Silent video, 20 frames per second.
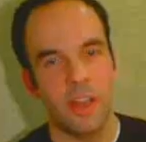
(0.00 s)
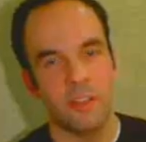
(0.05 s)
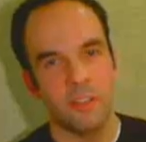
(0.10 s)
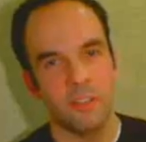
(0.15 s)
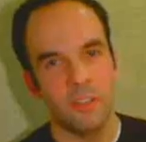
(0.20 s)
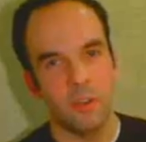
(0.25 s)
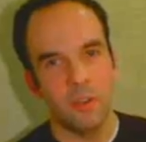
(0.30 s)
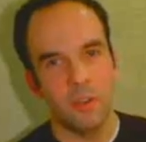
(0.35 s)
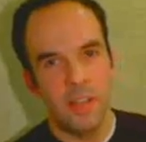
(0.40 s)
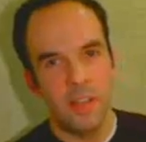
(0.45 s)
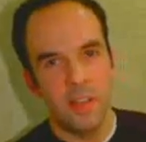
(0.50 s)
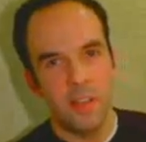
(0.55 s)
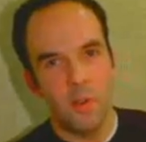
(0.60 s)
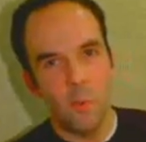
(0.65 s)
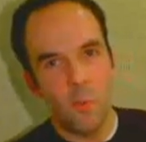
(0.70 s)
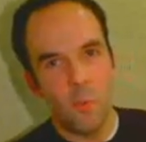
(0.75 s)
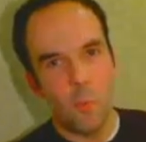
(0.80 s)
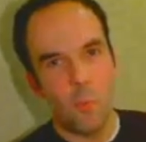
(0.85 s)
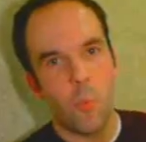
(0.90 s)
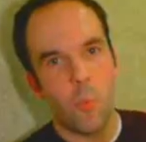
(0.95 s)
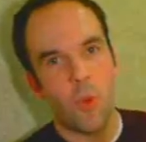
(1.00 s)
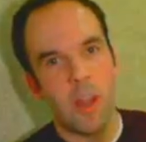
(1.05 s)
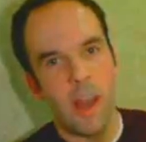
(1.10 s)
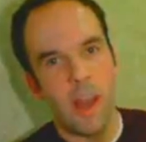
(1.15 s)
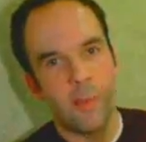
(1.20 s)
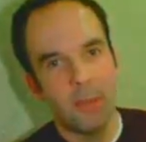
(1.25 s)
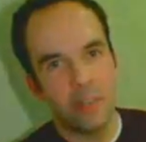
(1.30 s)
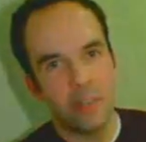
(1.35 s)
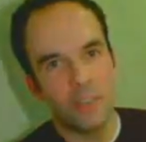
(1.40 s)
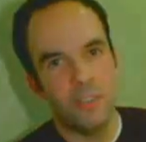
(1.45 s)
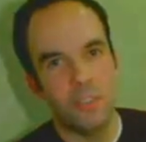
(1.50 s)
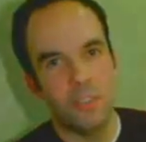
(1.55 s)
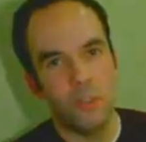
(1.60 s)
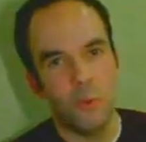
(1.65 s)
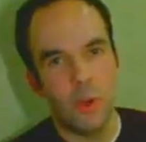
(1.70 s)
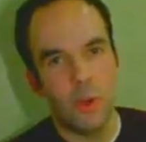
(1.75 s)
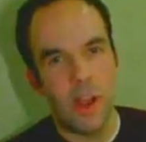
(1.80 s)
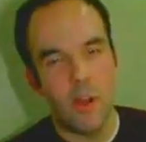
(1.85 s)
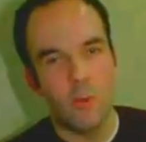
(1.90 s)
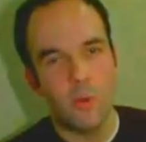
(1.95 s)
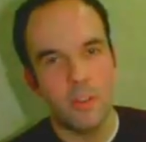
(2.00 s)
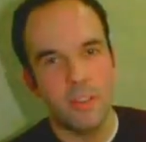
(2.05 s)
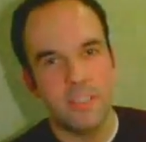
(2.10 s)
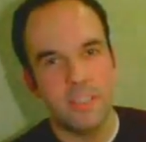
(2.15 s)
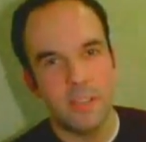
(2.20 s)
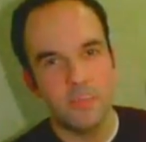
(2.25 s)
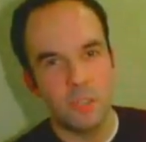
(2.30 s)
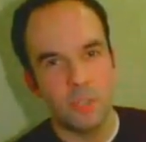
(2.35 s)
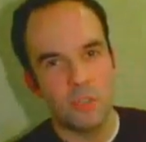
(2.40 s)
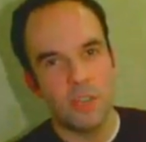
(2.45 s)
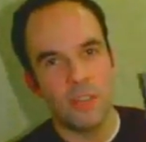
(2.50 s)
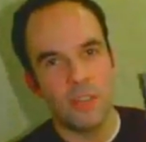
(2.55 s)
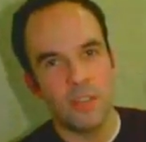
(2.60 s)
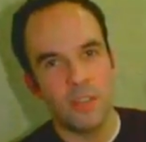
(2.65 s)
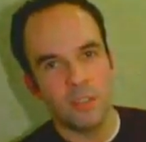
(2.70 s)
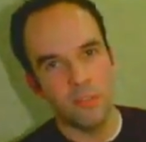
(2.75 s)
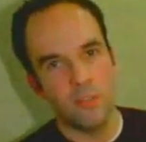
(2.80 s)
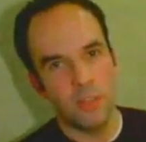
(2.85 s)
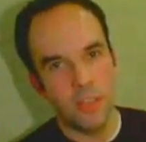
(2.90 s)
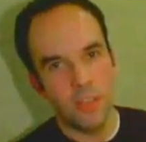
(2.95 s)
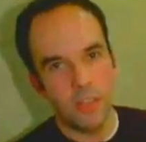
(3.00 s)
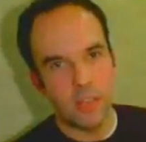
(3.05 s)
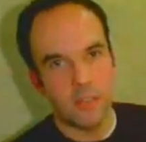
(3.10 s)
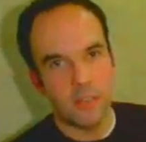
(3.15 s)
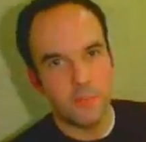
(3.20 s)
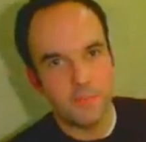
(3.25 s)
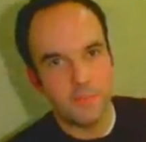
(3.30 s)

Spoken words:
So what I'm going to do, what I want to demonstrate in this video,